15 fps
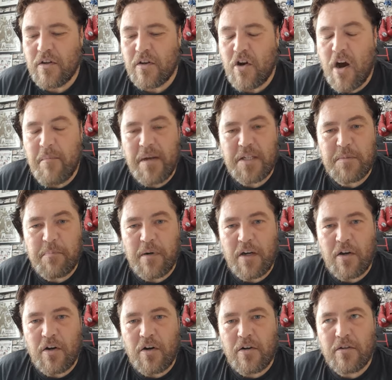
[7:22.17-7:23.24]
comments
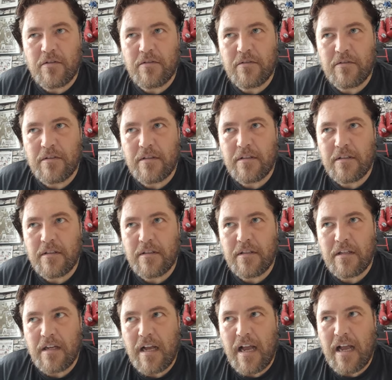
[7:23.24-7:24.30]
below.
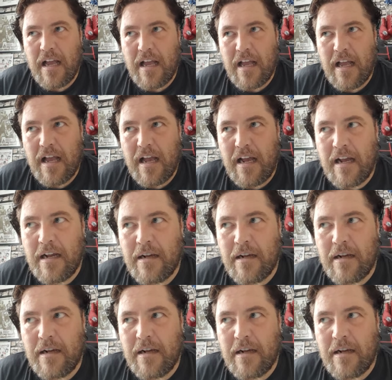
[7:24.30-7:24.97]
I